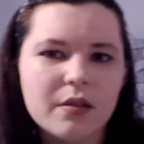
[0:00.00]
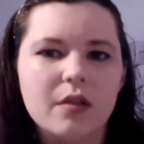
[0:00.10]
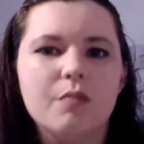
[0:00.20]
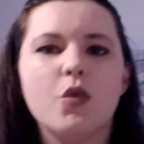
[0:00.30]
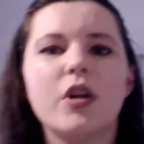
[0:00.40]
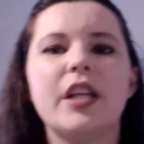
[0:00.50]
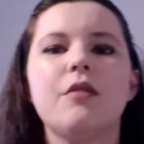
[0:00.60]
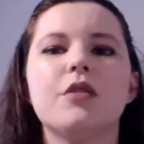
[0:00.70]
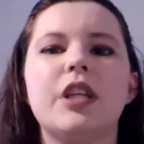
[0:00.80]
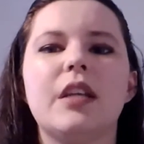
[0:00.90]
So morning
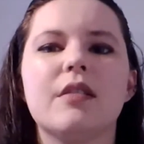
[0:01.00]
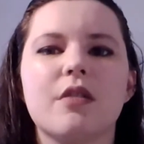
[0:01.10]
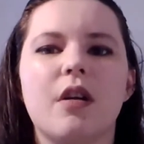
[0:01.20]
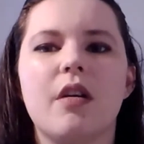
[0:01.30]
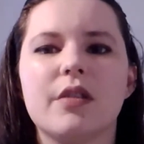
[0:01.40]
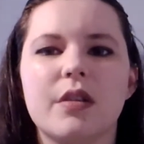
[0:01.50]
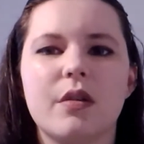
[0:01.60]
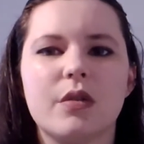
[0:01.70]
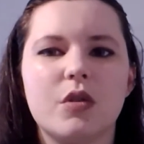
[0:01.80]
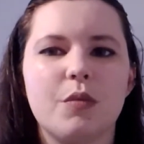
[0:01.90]
routines are
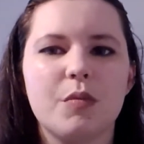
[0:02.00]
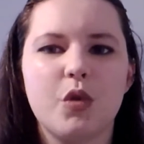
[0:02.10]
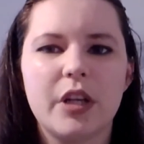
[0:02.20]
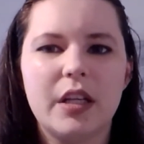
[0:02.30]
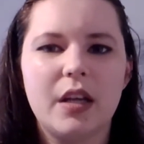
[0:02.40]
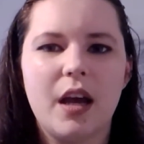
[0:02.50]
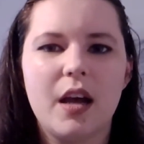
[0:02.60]
also super important.